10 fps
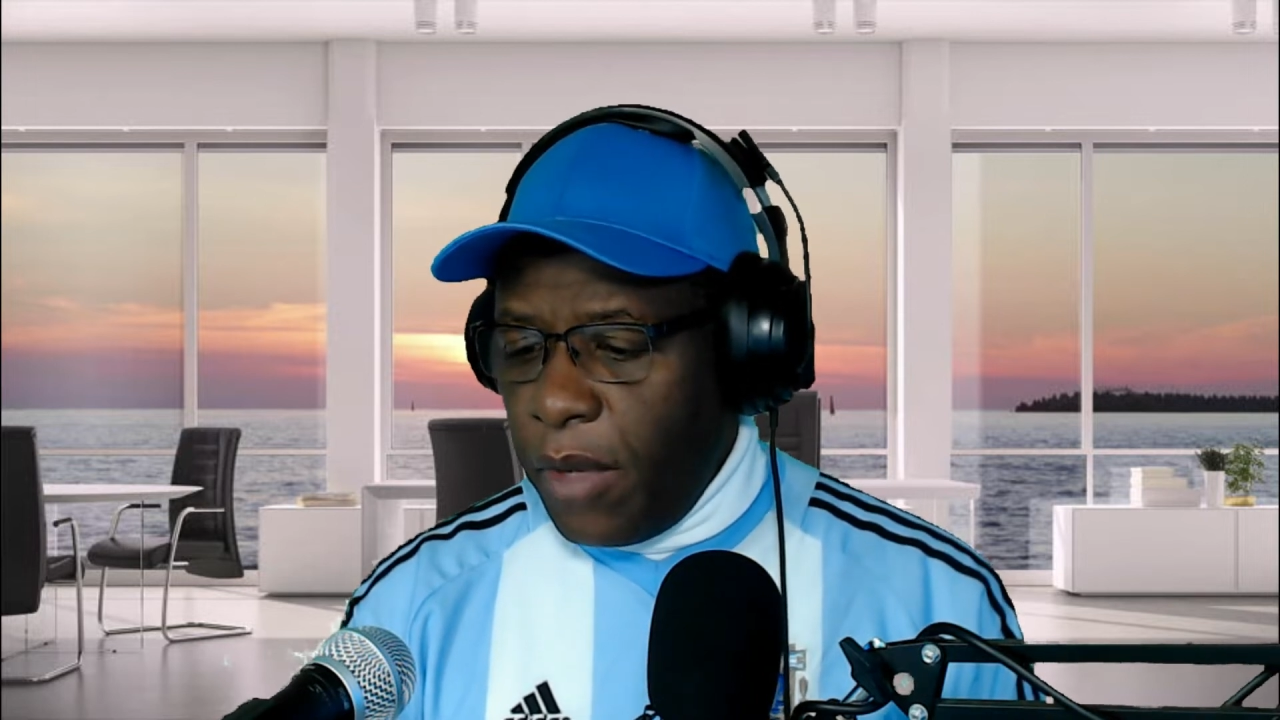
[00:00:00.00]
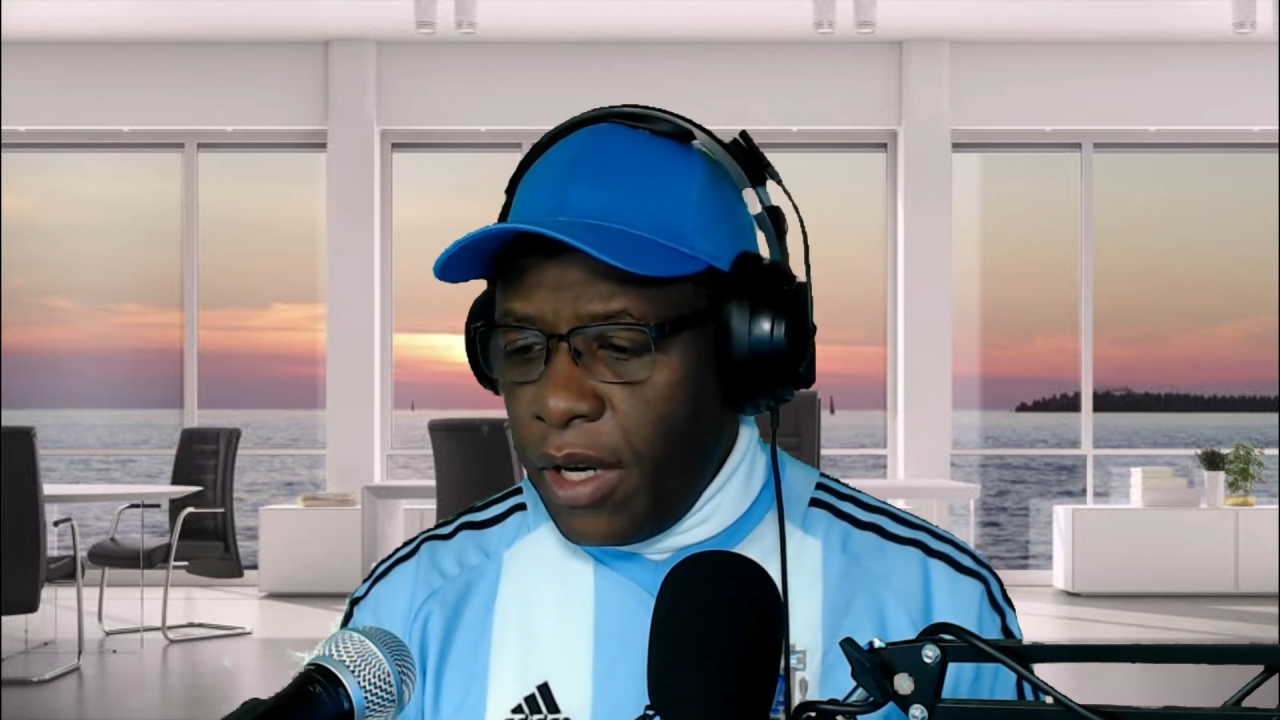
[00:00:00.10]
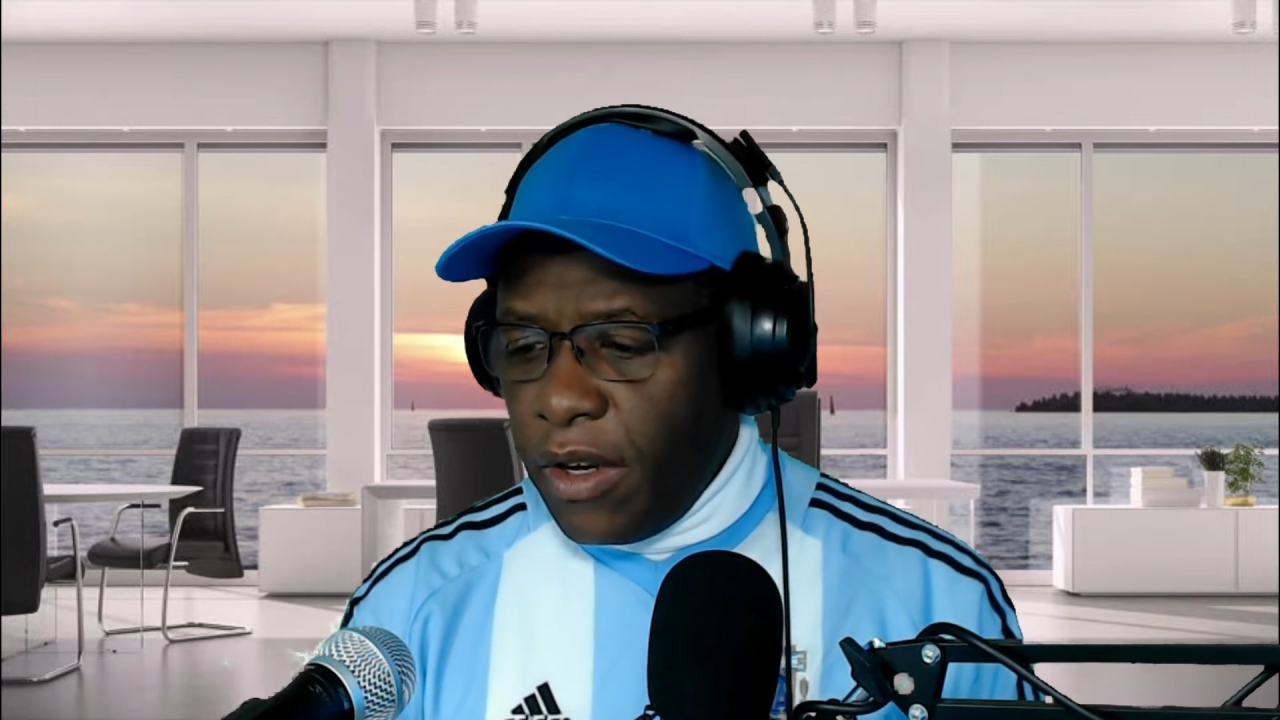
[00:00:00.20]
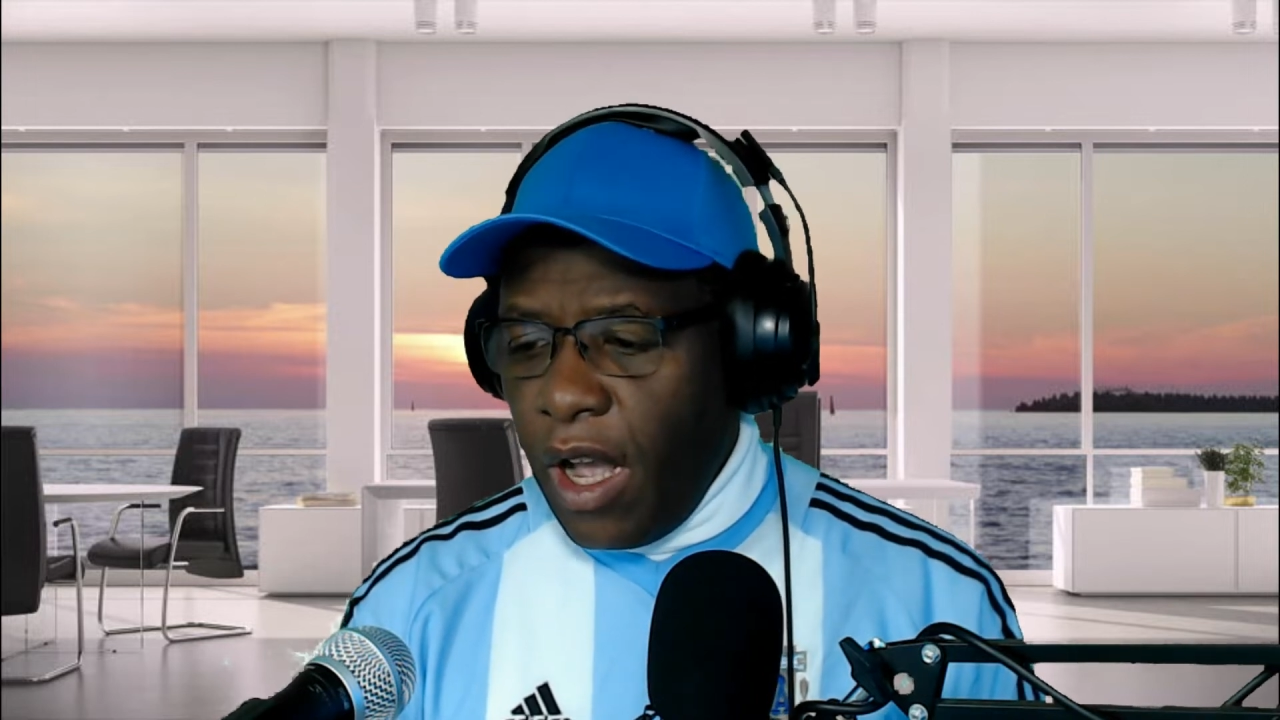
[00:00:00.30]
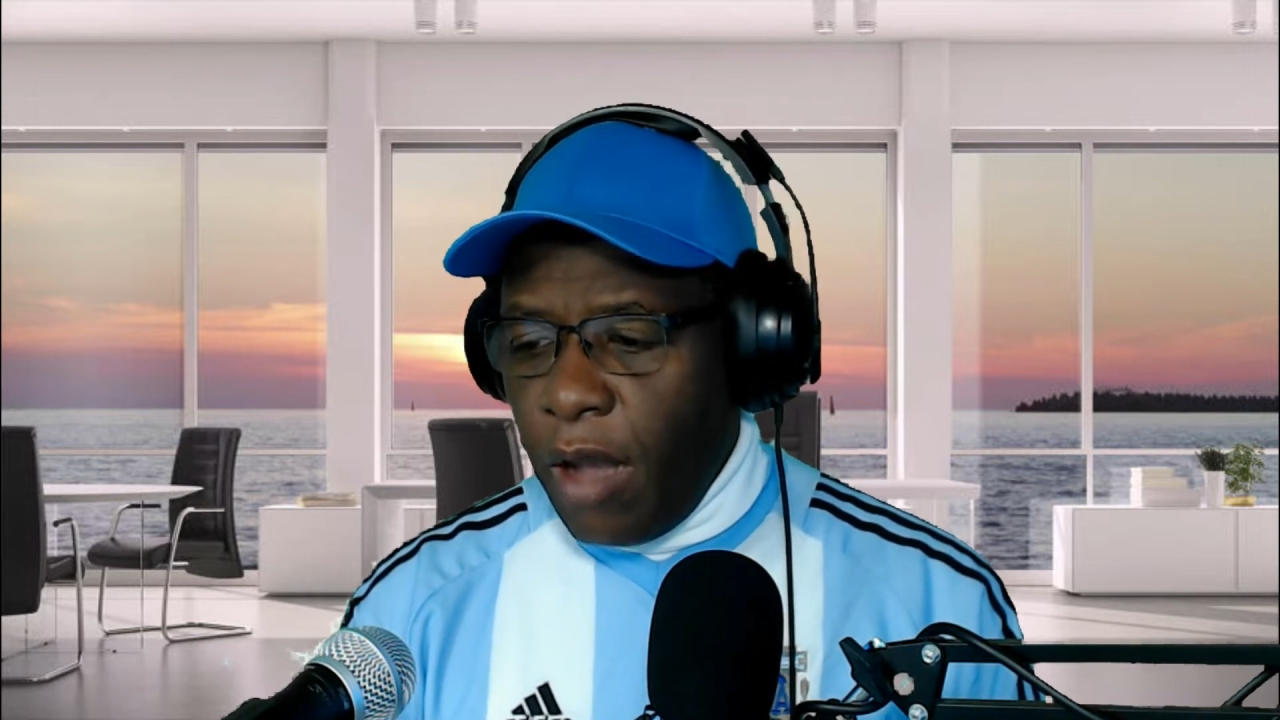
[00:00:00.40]

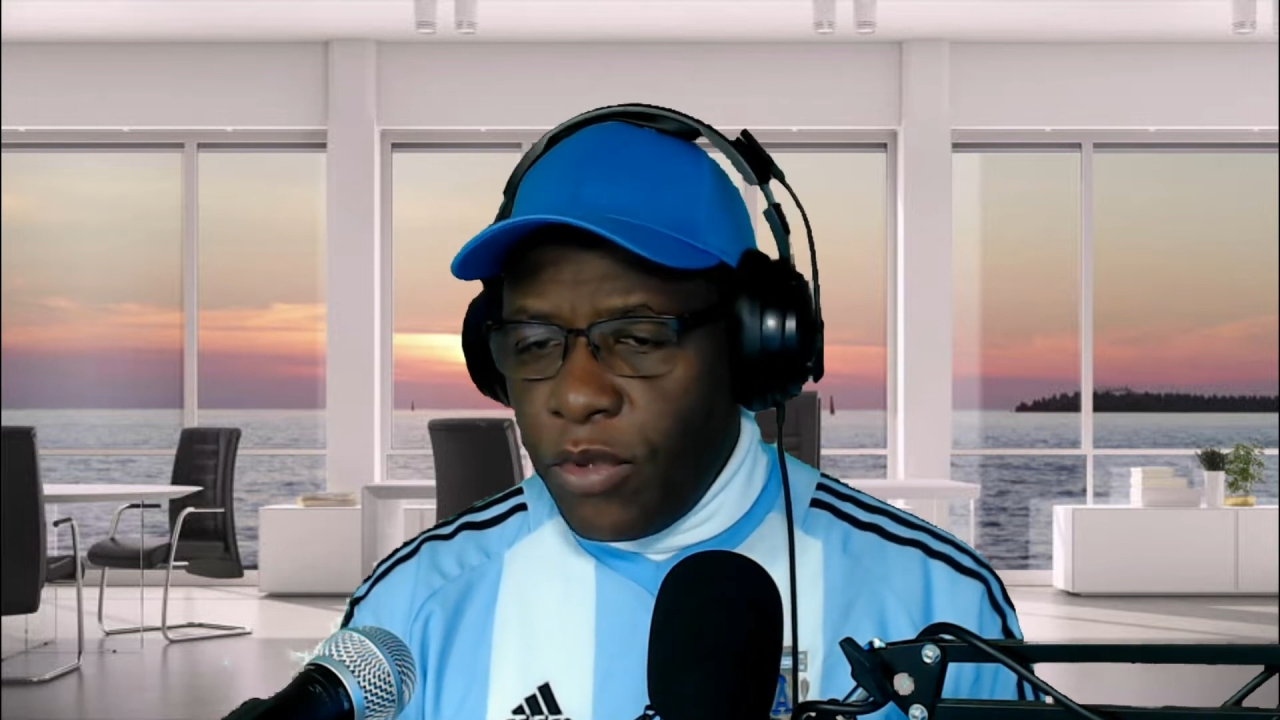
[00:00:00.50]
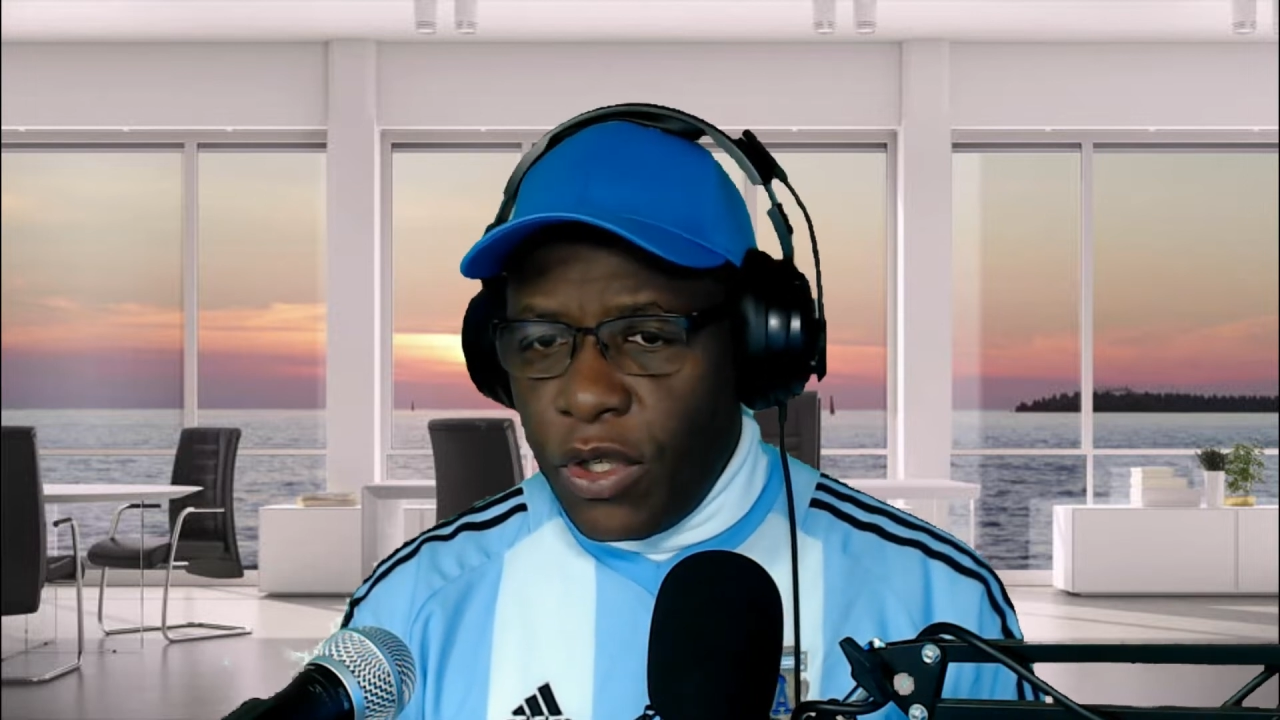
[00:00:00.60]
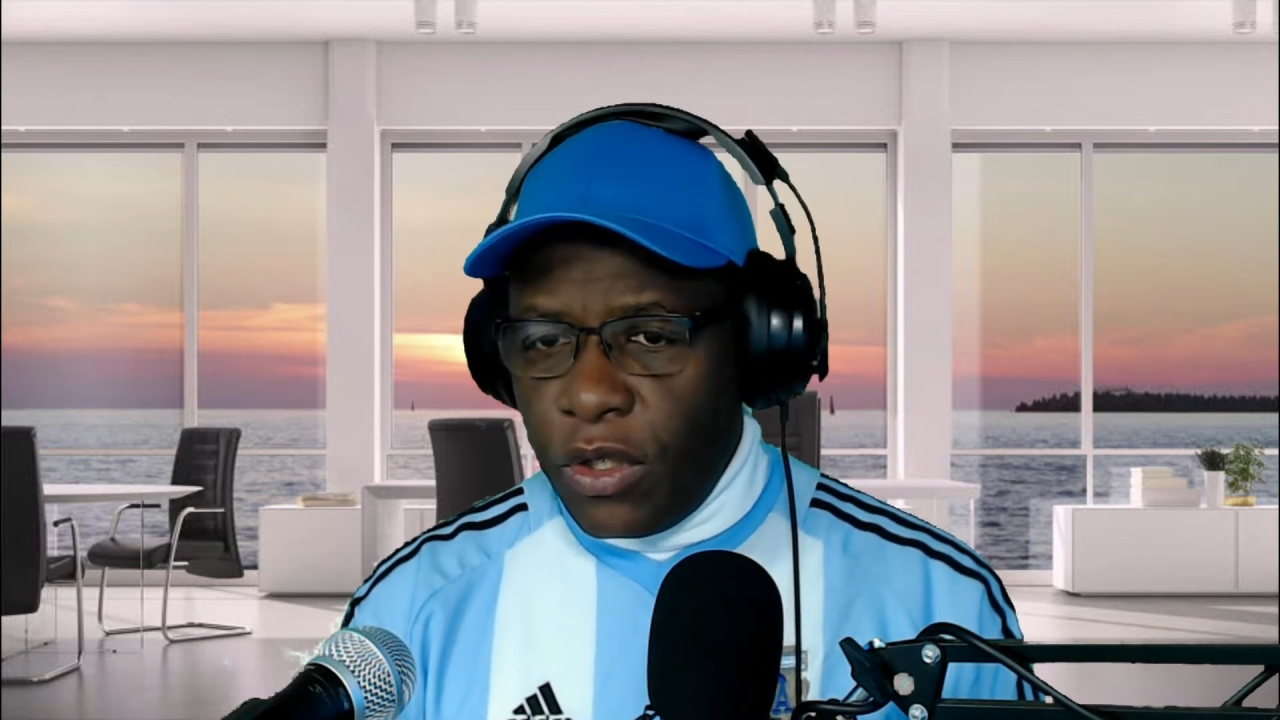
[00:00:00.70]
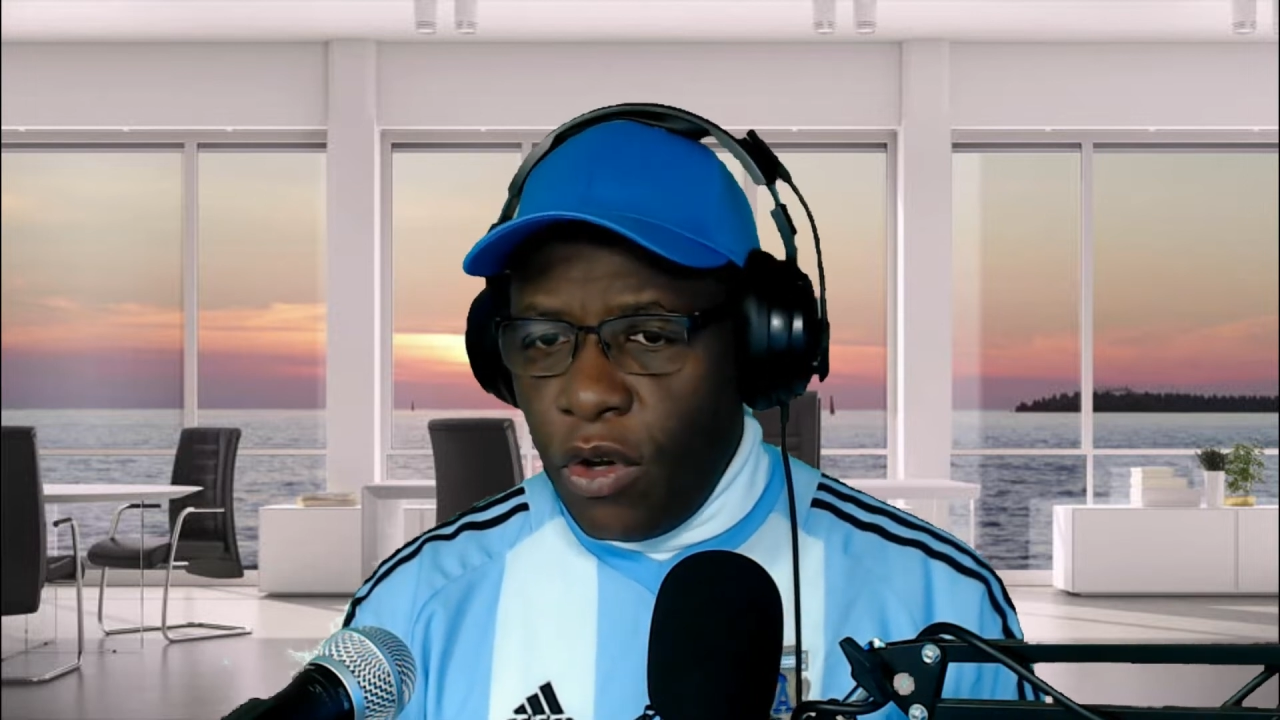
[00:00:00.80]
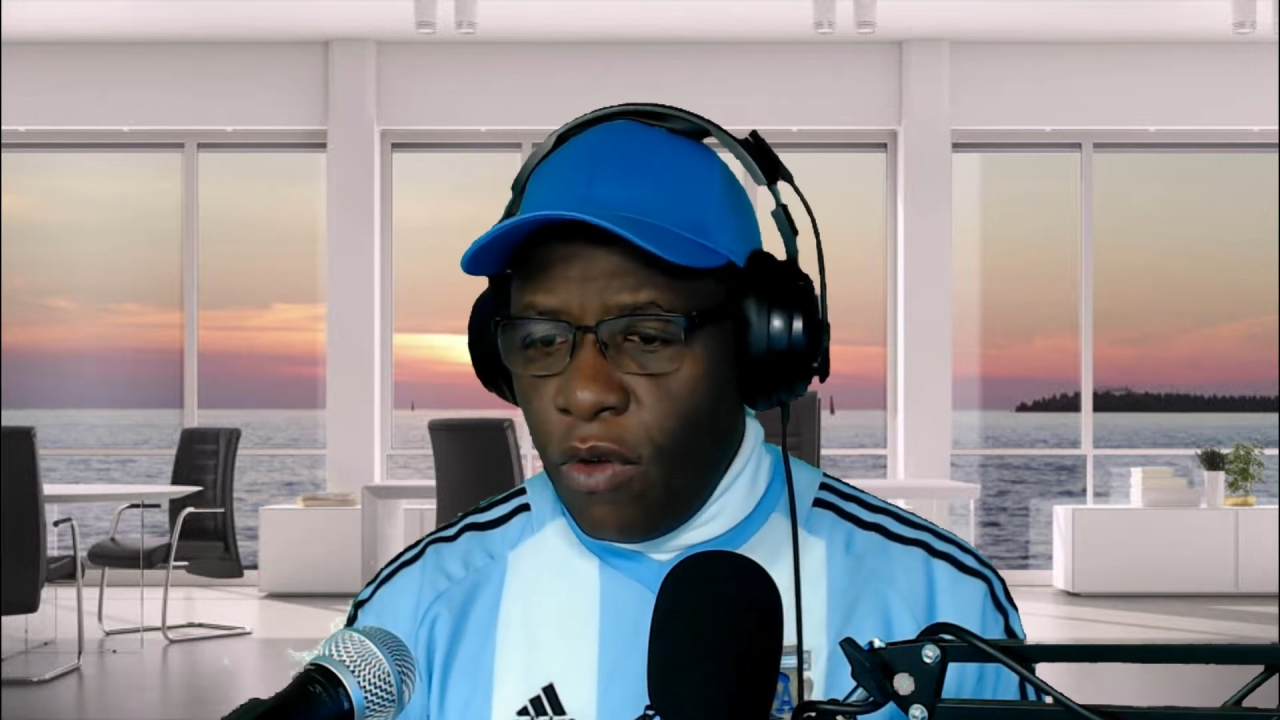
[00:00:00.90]
better option